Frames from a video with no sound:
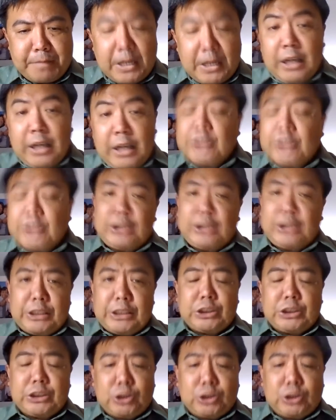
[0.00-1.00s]
In
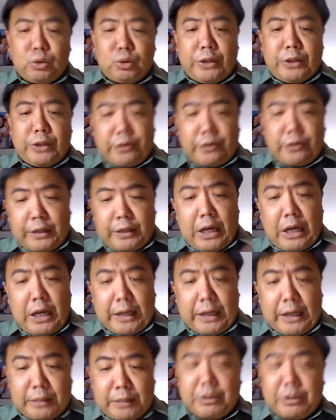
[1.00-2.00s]
Genesis 2 and 3,
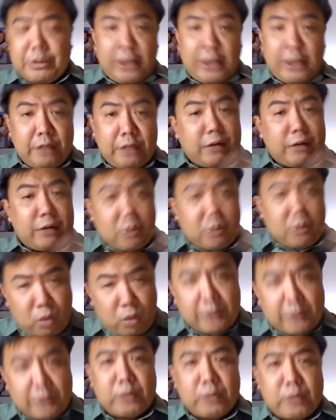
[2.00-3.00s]
Adam and Eve are
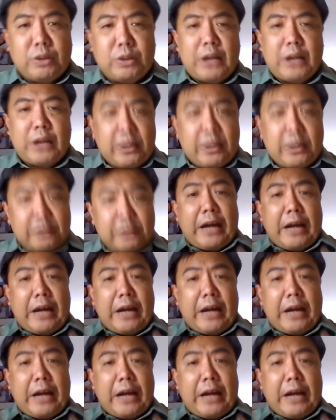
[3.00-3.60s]
walking with God. They're